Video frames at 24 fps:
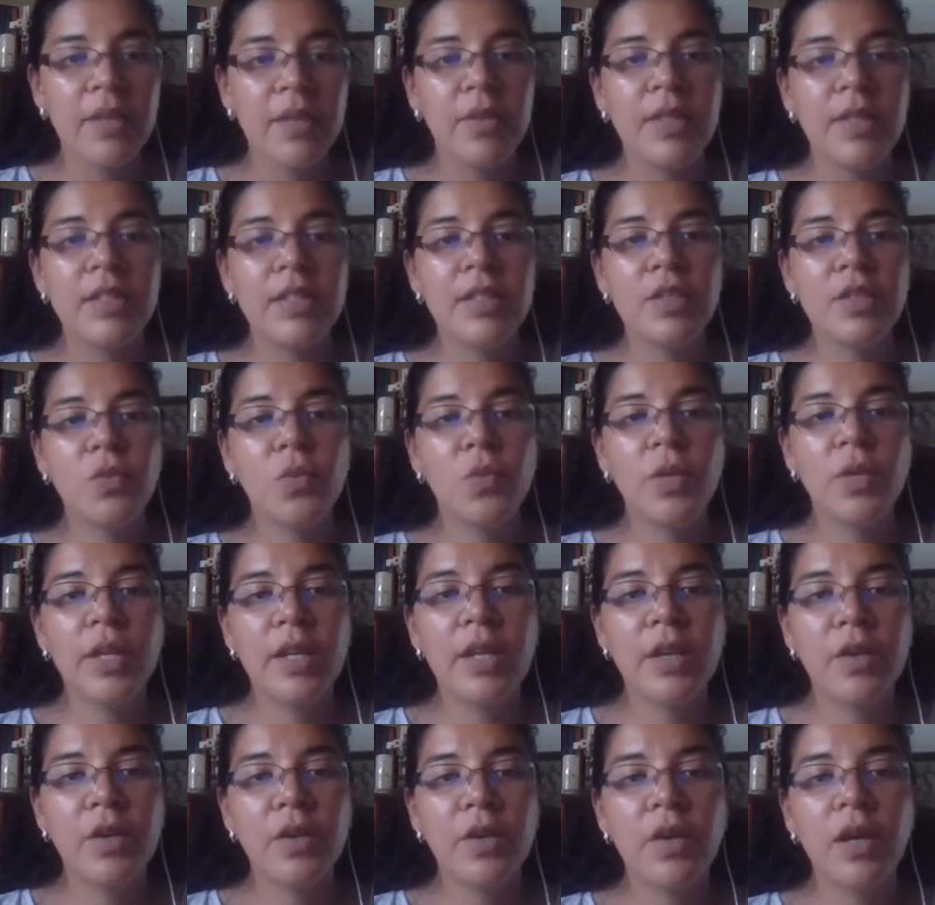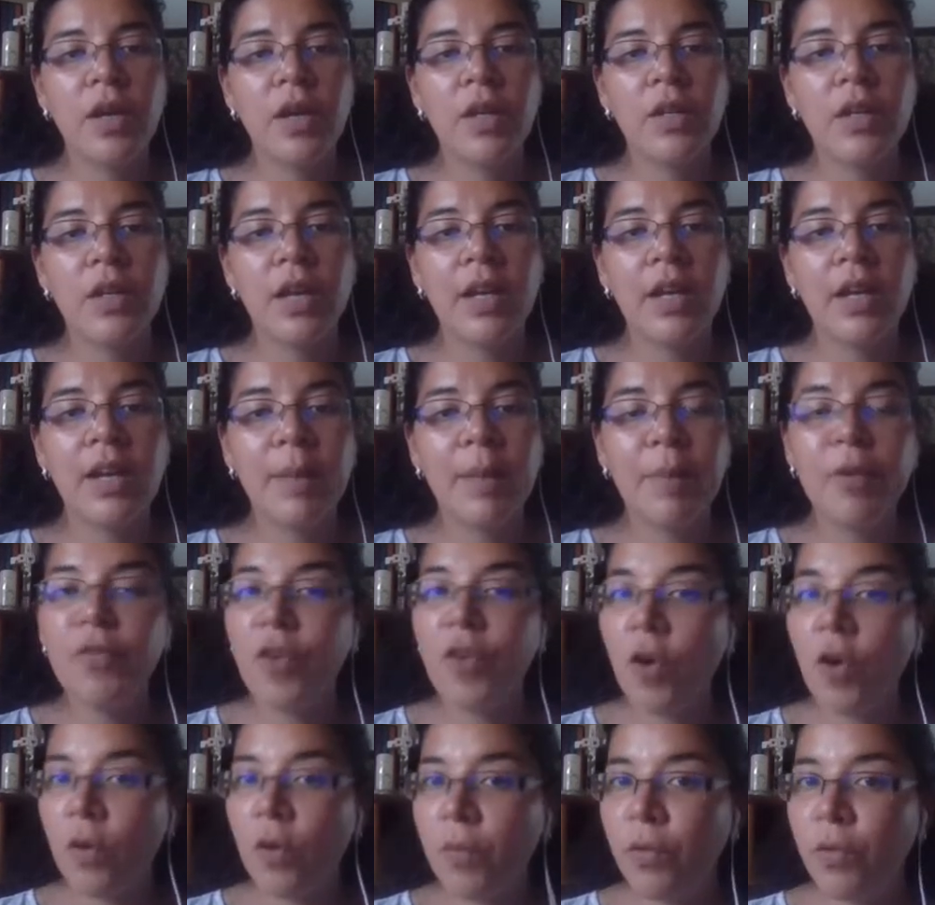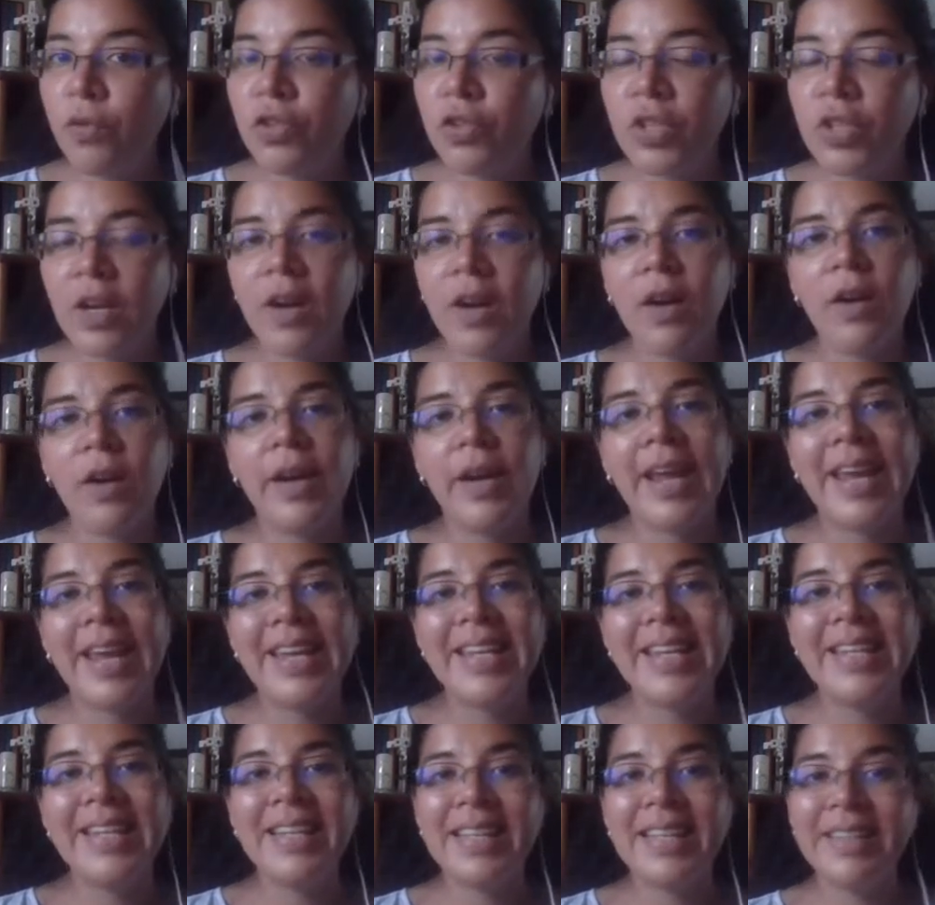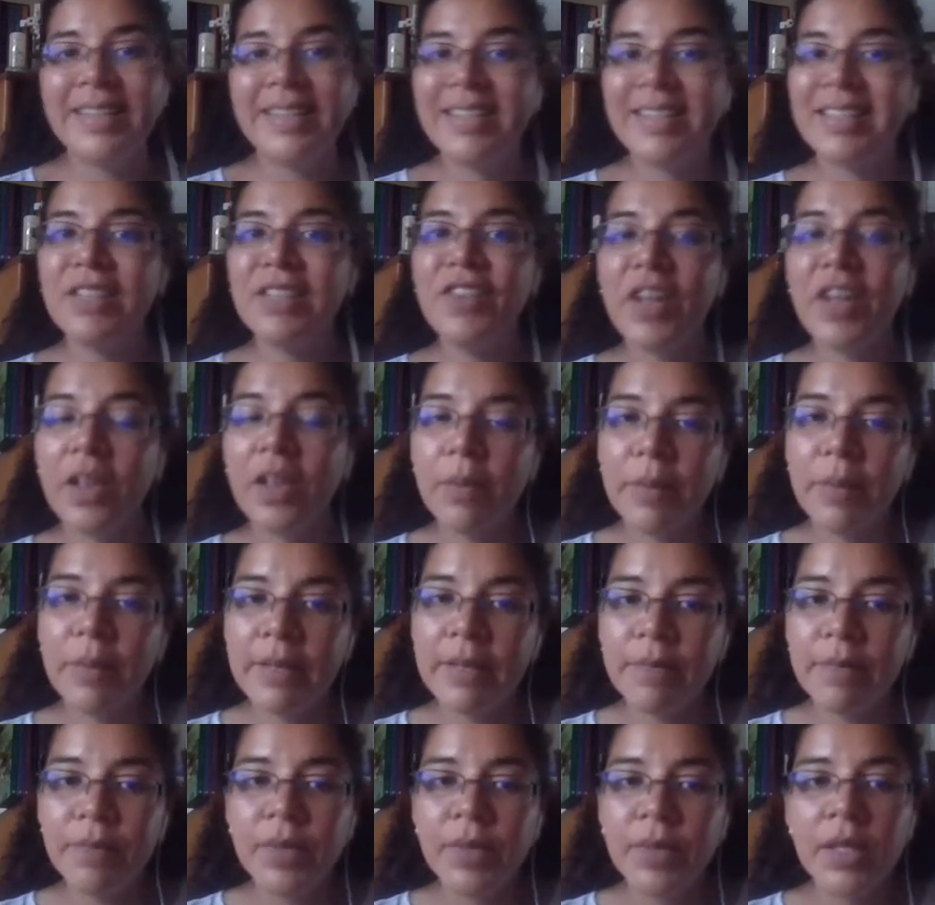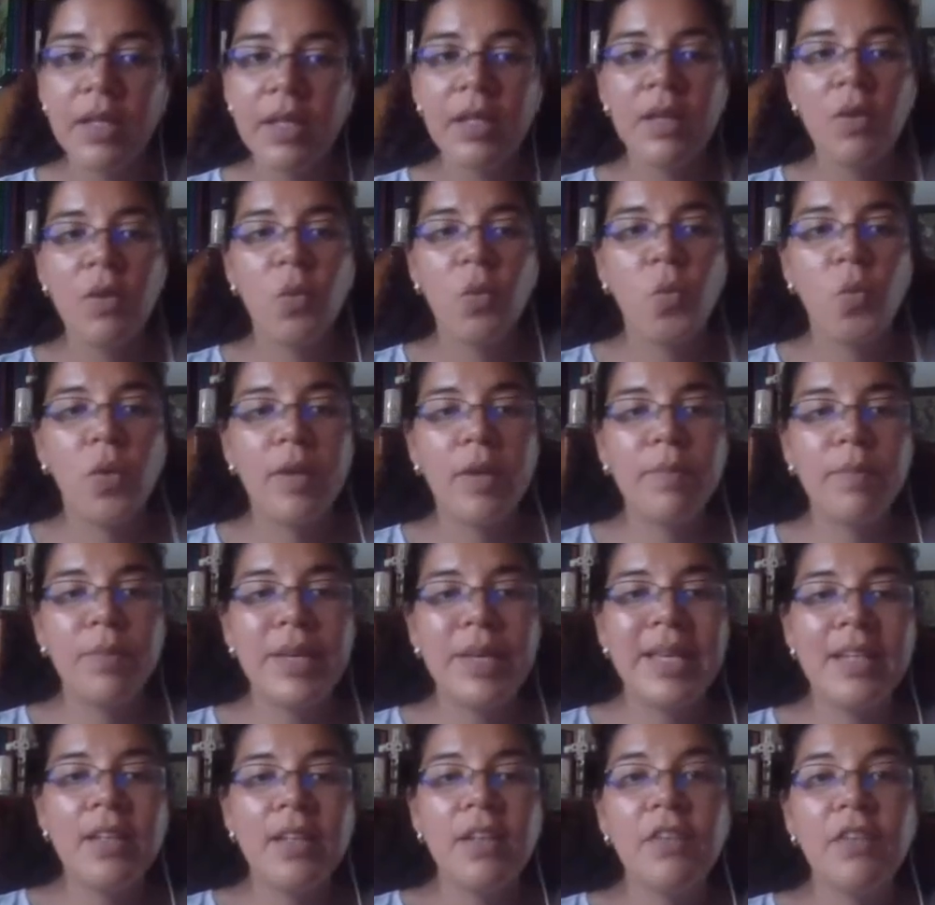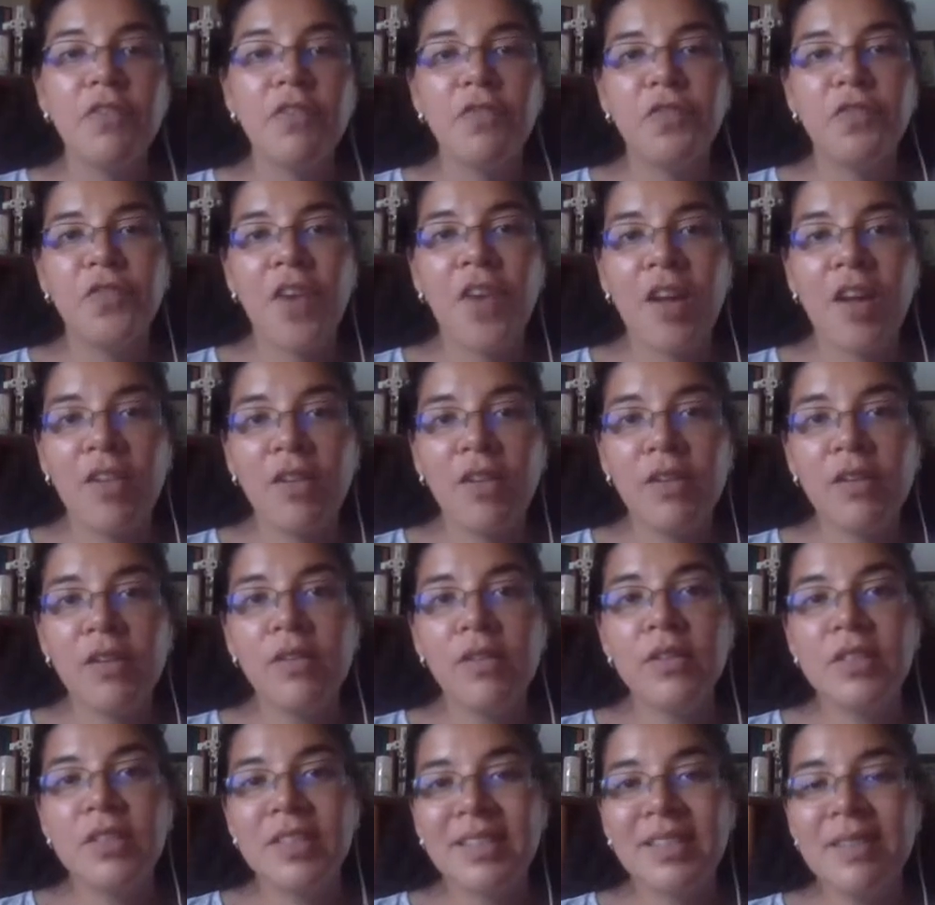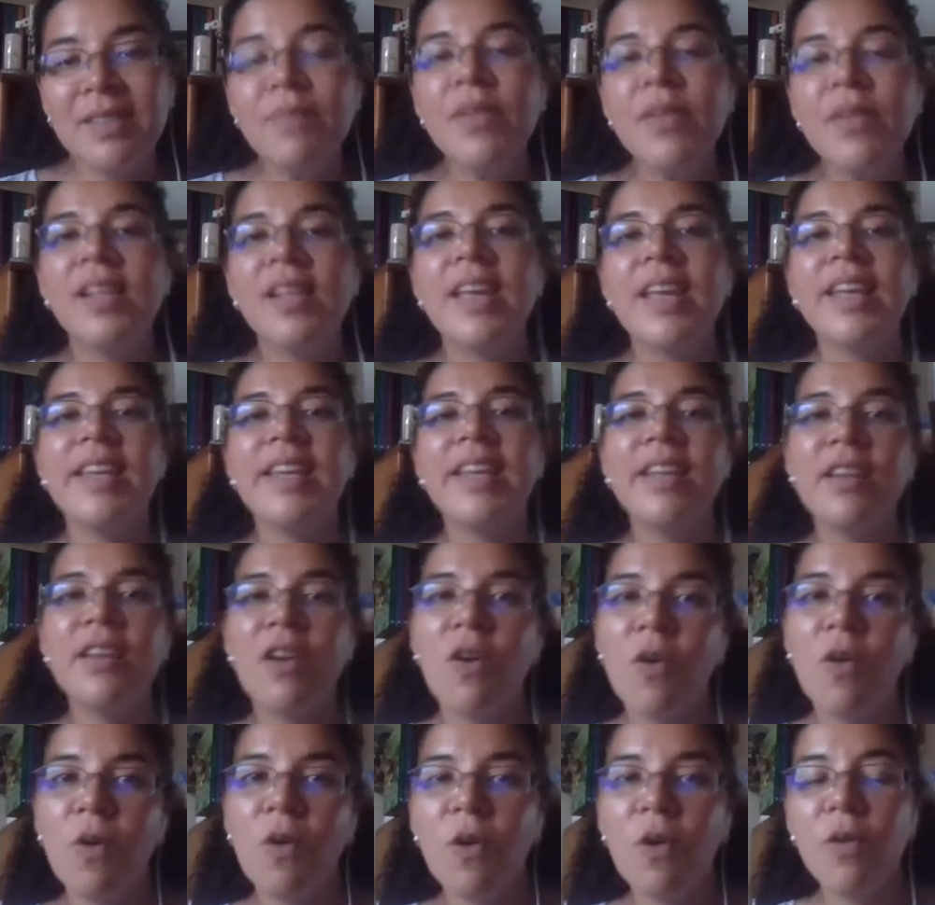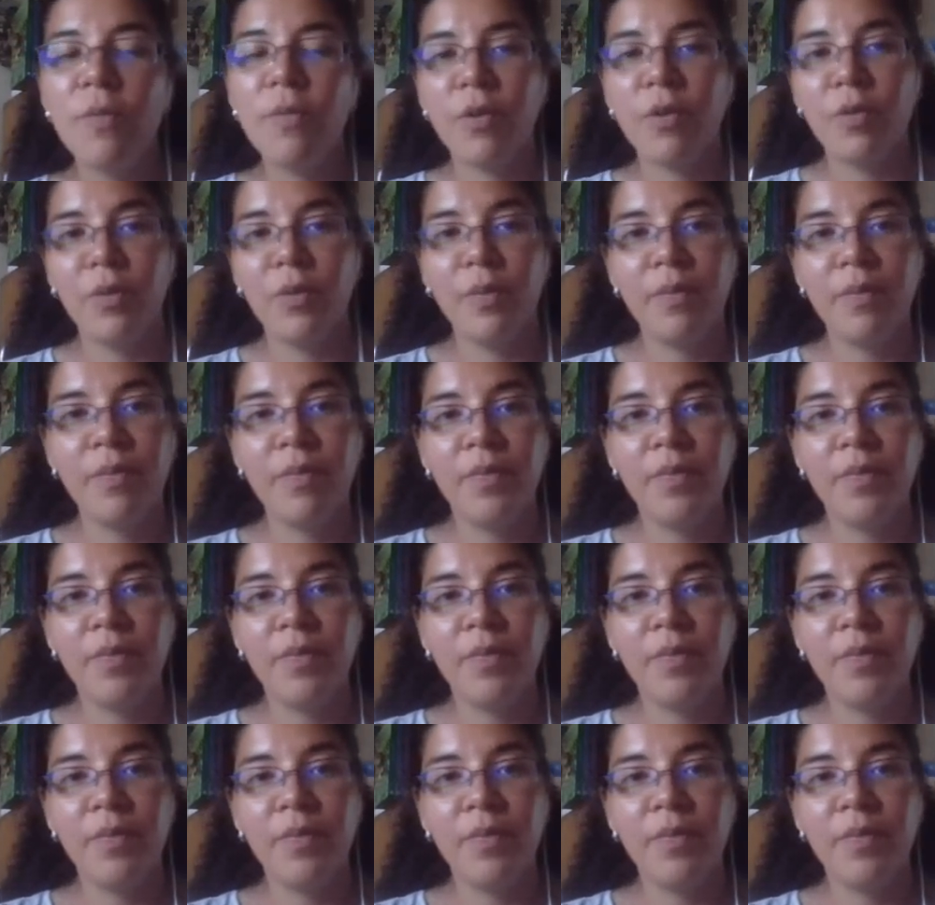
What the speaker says: This is where a couple of hormones are aiding in this development, one being follicle stimulating hormone.